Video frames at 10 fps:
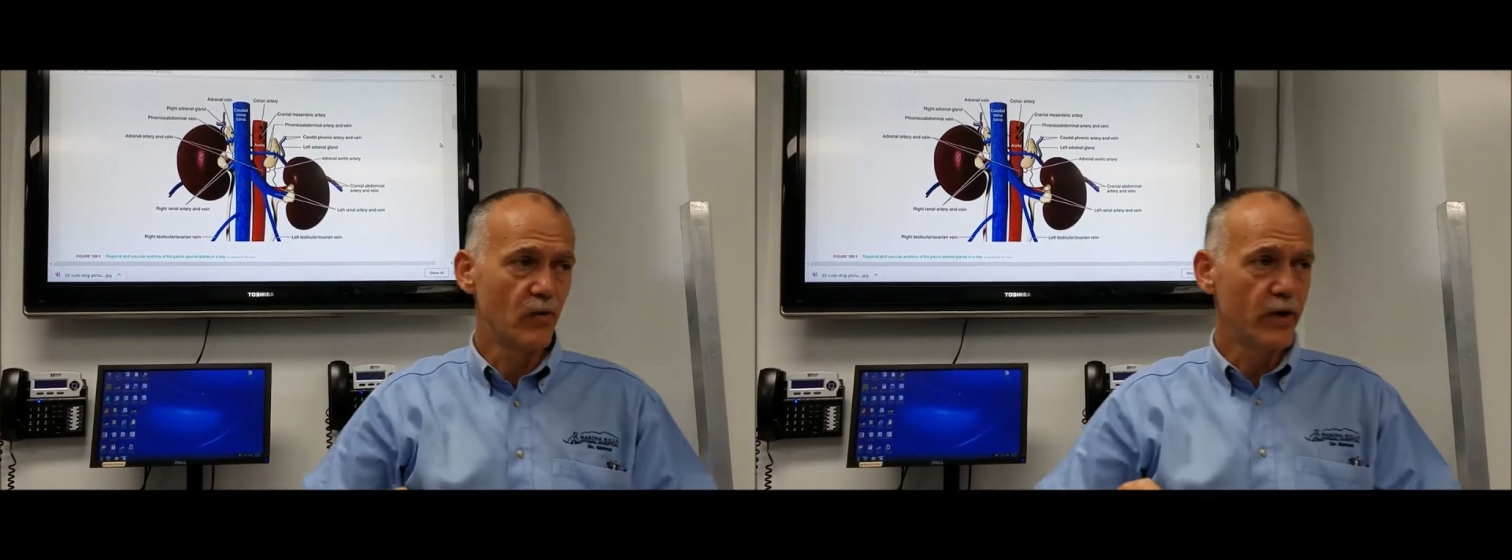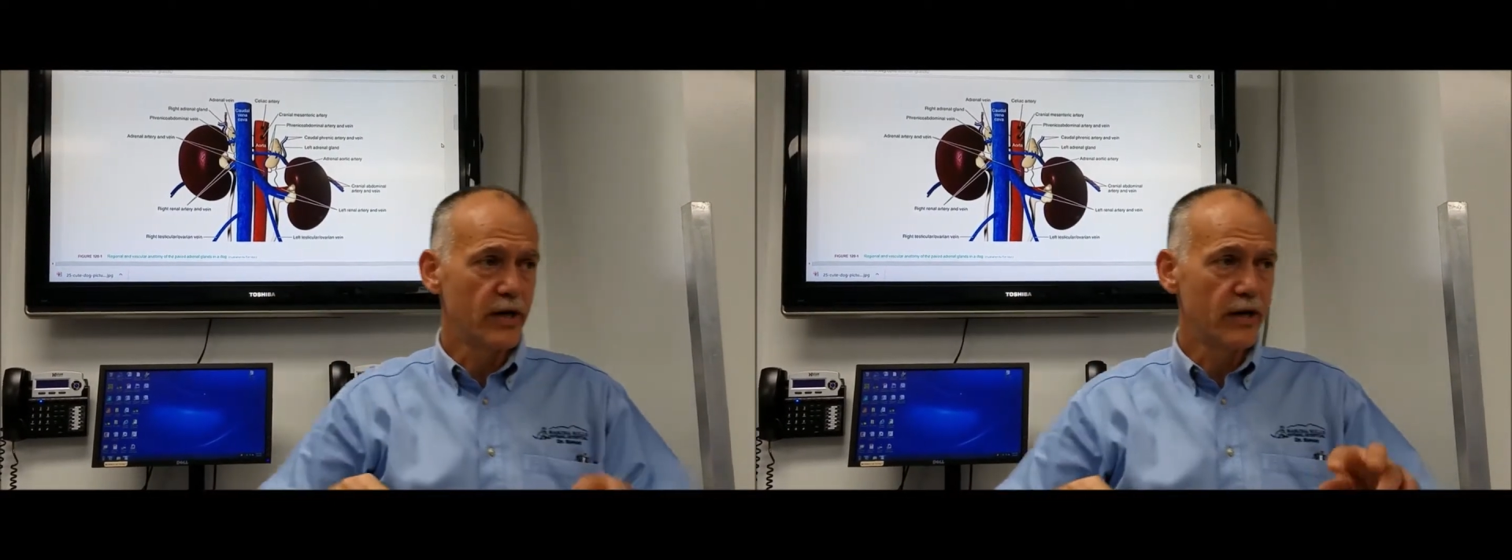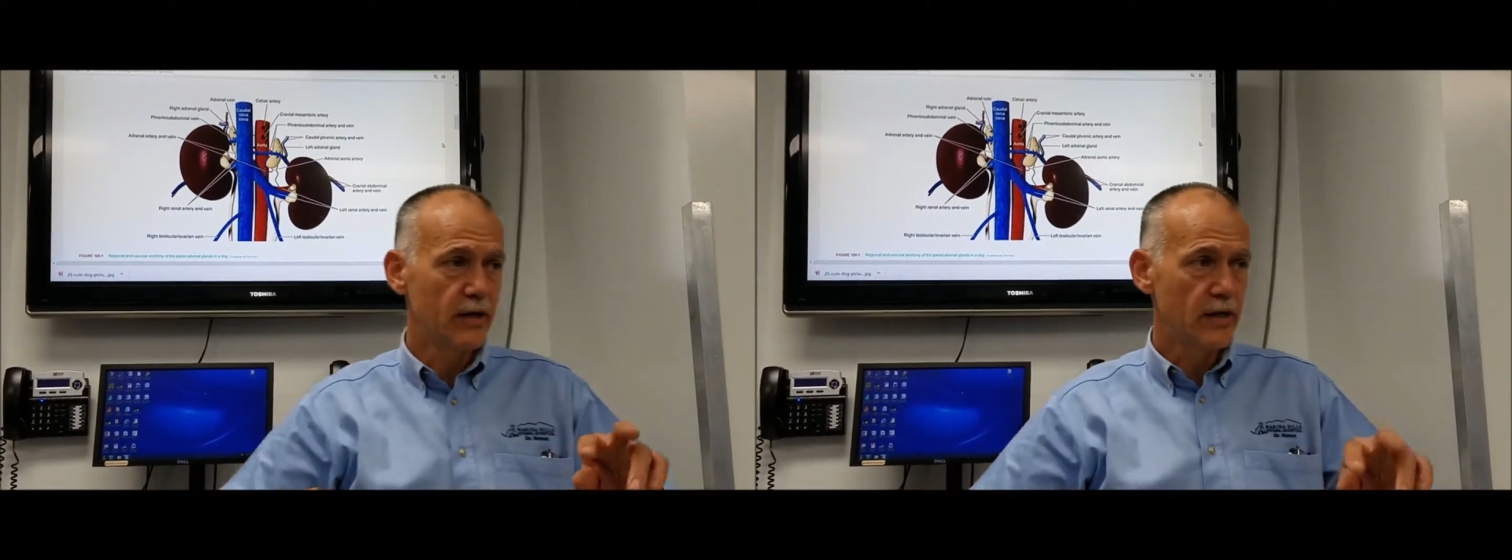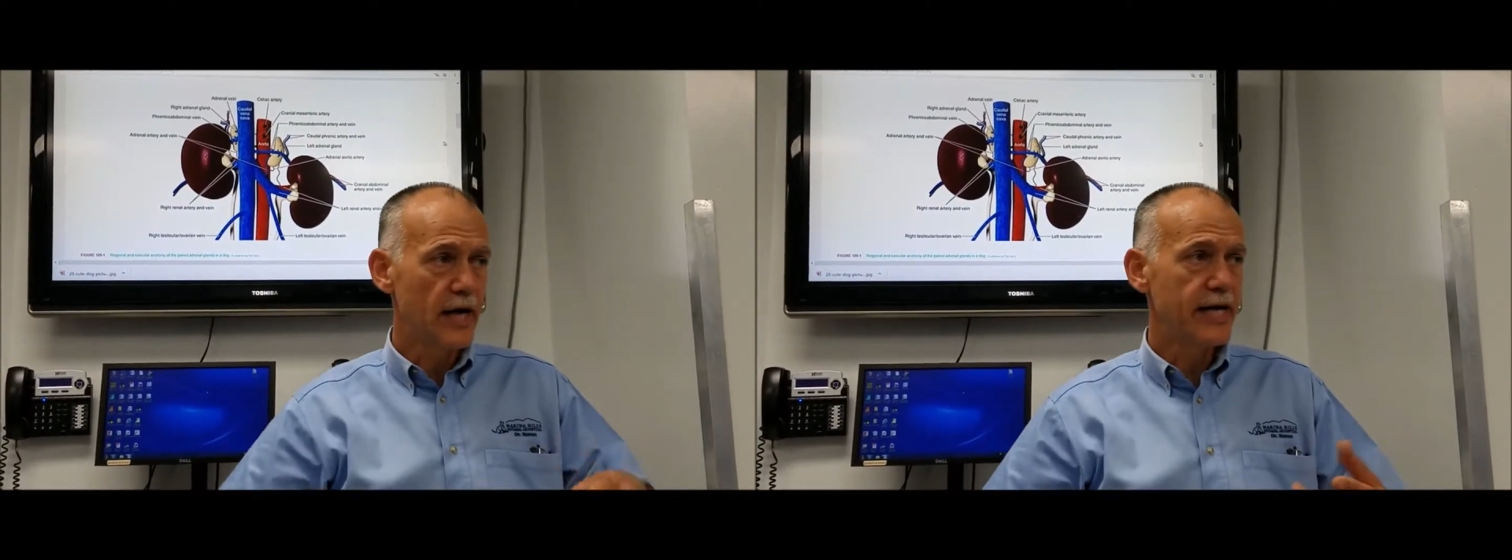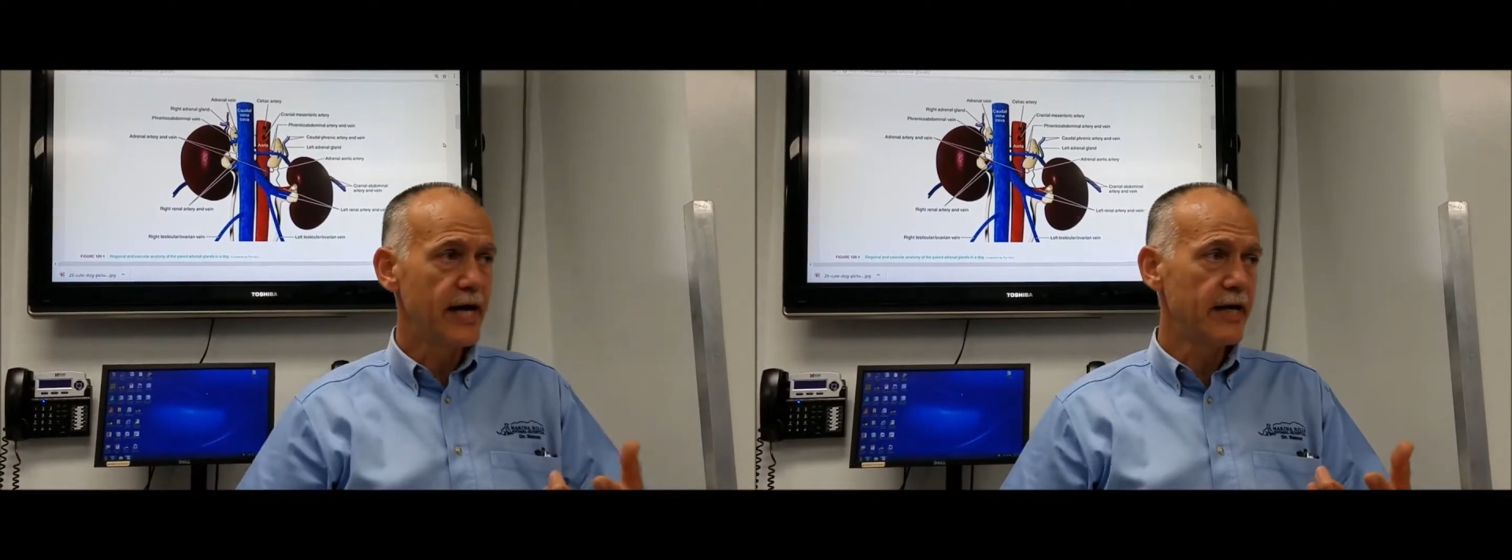we
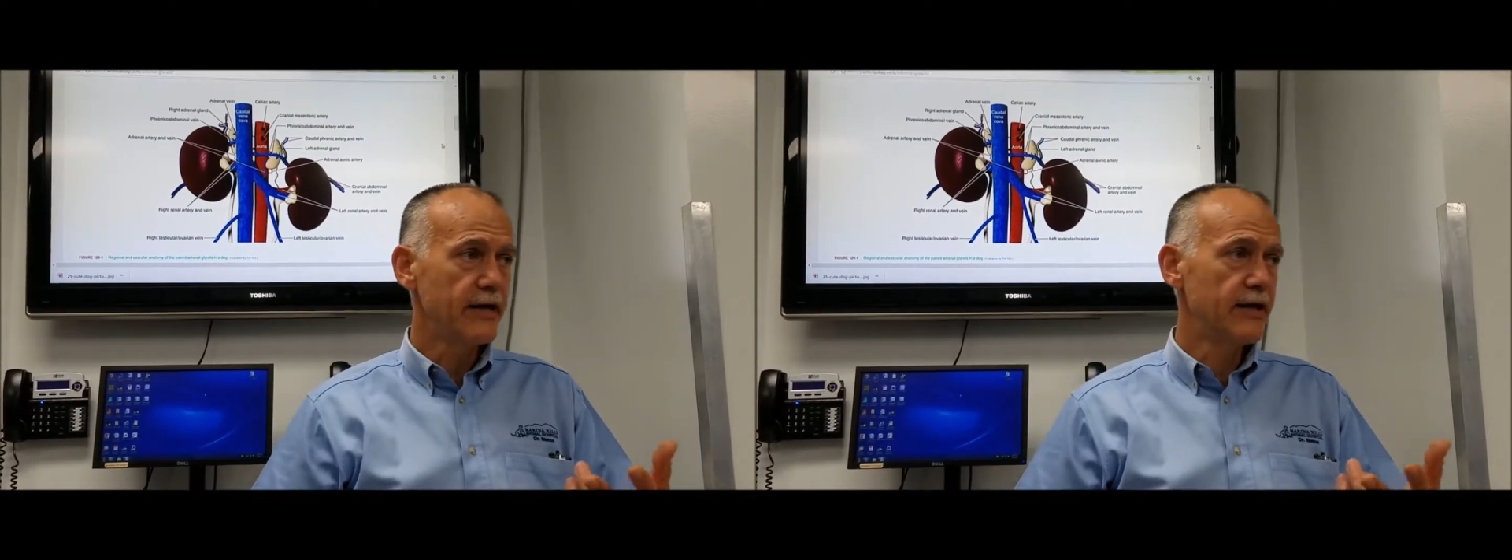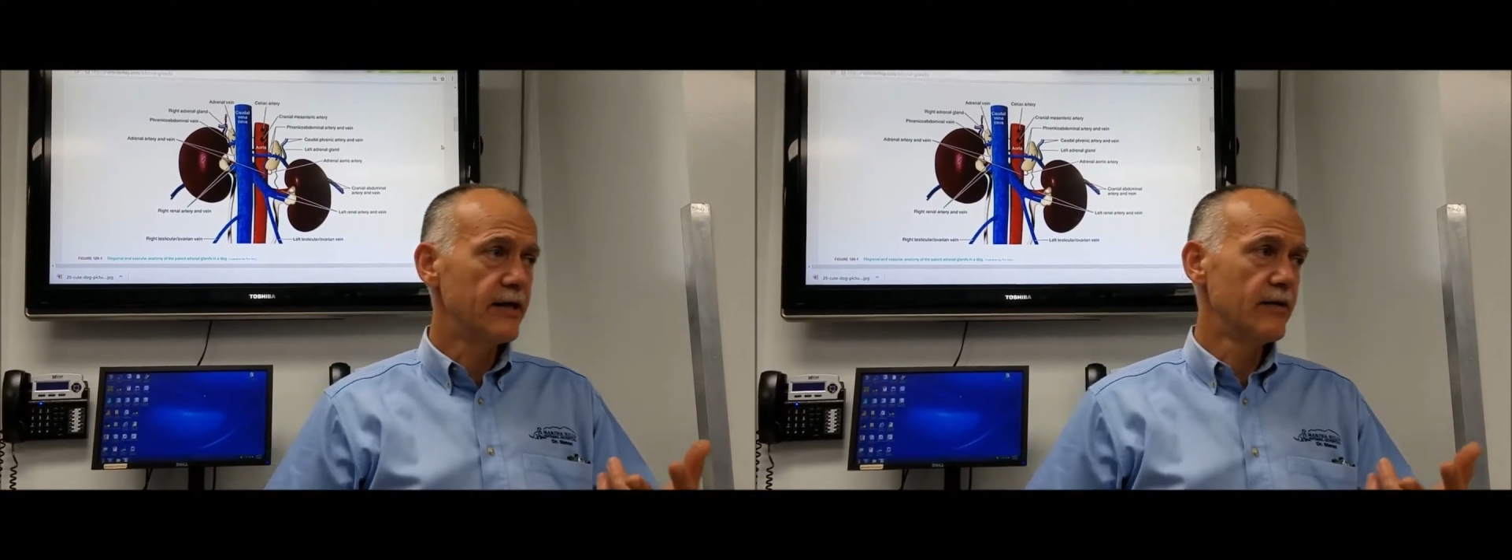ligated it